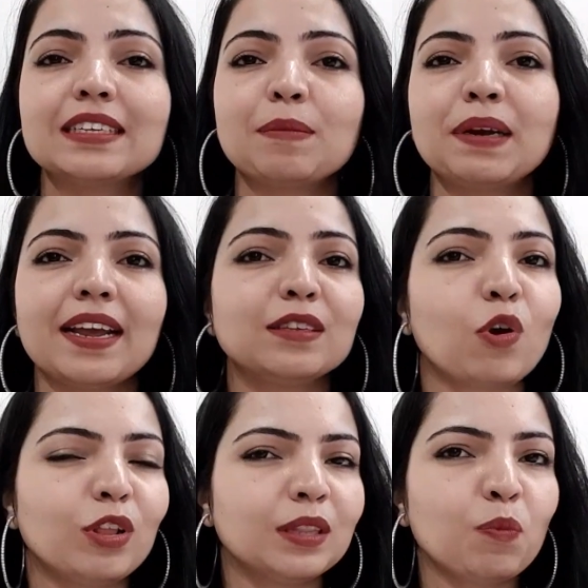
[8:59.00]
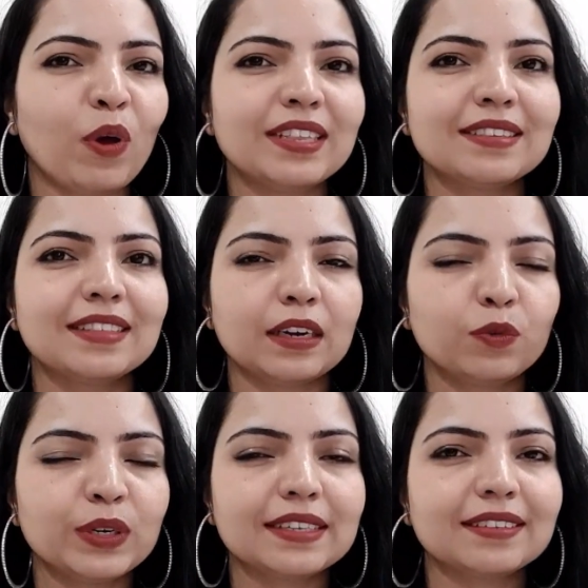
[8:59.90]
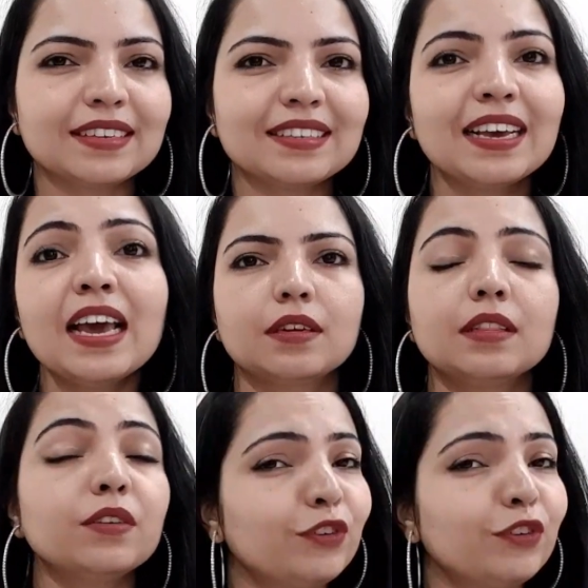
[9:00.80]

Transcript: summarize all the points that we discussed. The